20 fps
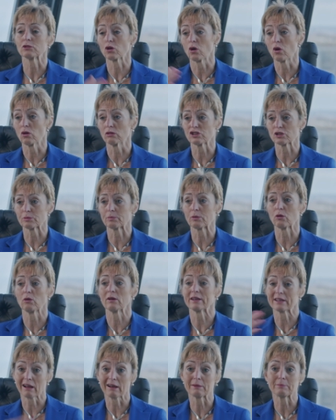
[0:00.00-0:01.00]
gone,
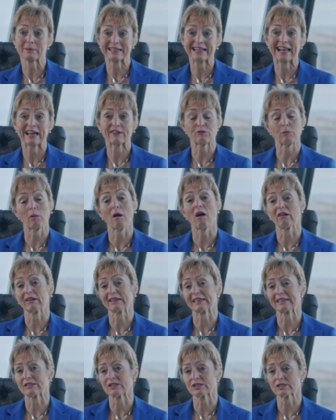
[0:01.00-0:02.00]
deploy, and i had been left
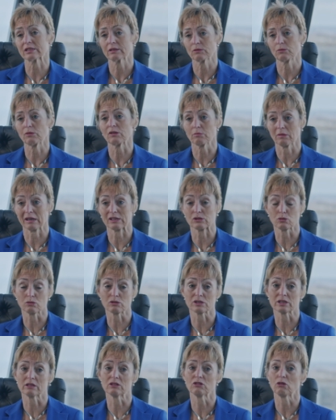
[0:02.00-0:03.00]
behind with my
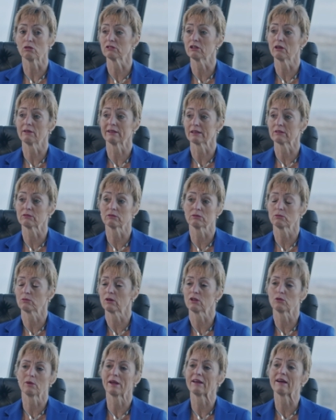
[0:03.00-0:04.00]
daughter, not knowing
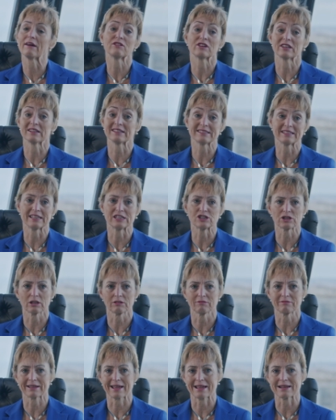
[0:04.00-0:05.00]
whether we're ever going to see each
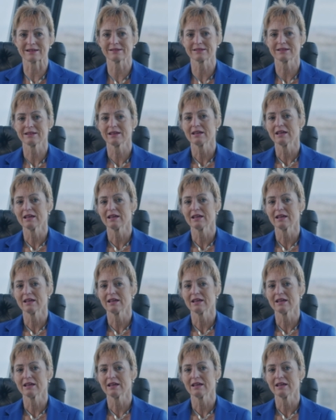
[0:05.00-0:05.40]
other again.